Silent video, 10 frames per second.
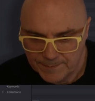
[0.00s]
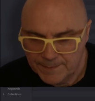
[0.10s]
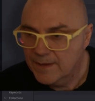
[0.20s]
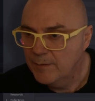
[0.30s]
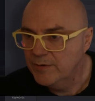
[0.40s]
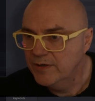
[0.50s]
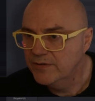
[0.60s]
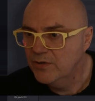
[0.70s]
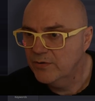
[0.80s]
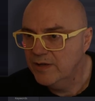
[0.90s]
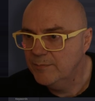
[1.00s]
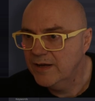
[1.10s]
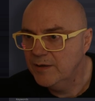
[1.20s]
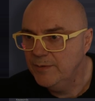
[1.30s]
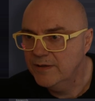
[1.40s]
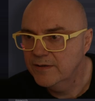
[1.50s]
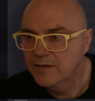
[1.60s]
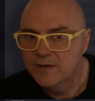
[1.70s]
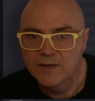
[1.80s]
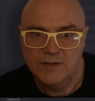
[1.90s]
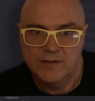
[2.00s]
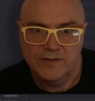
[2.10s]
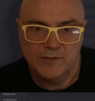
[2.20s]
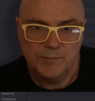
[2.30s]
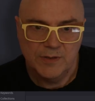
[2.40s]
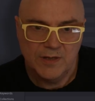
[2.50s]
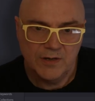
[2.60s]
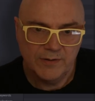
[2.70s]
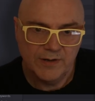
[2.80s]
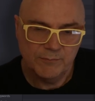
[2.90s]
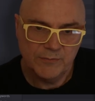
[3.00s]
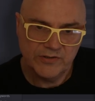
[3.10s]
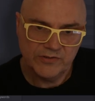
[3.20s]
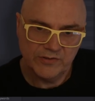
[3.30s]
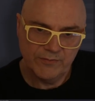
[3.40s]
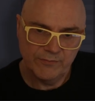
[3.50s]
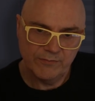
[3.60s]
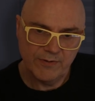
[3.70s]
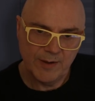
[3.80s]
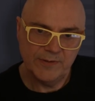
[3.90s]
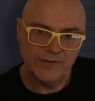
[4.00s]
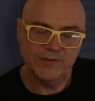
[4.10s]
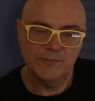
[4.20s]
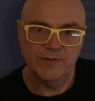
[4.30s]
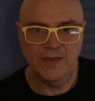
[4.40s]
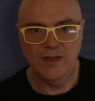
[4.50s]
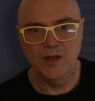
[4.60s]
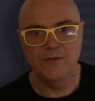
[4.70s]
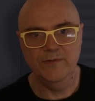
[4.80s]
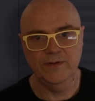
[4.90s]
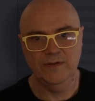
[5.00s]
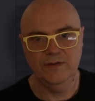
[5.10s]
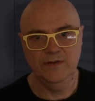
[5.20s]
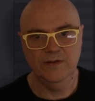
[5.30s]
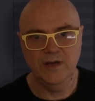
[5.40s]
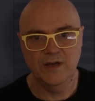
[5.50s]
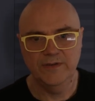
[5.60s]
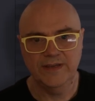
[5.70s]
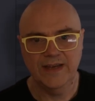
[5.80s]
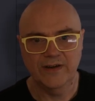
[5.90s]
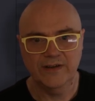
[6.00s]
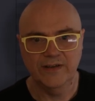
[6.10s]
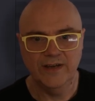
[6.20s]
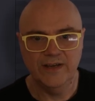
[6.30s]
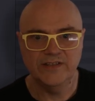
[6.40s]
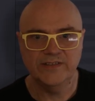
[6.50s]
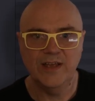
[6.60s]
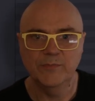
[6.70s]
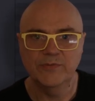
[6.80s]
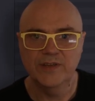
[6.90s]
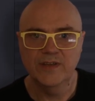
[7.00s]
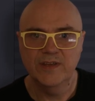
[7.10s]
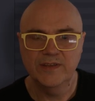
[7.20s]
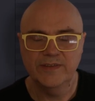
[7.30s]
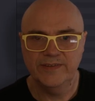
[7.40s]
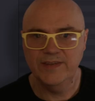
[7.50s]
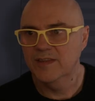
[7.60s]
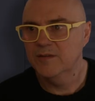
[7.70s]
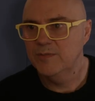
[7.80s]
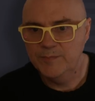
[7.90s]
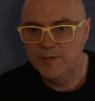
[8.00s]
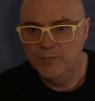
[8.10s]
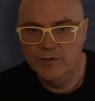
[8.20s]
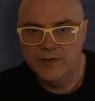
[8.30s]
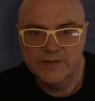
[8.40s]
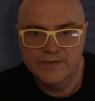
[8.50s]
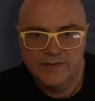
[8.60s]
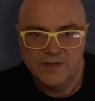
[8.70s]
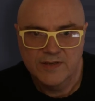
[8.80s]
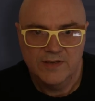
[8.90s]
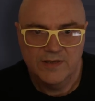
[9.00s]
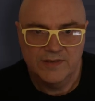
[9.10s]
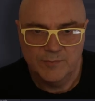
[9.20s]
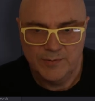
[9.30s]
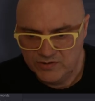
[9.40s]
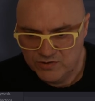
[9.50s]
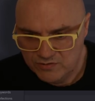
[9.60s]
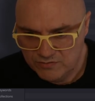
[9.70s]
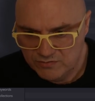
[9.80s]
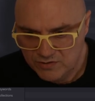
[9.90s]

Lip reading: I'm going to knock it back a bit. So blurring, and we're just wrapping some of that over the character, and it just helps sit them in a bit more. And it's a bit too